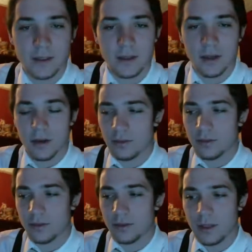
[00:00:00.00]
you know.
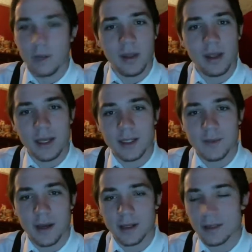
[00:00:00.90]
You play
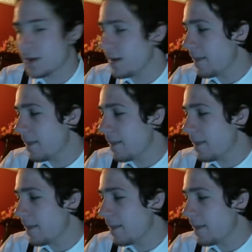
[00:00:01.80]
Xbox.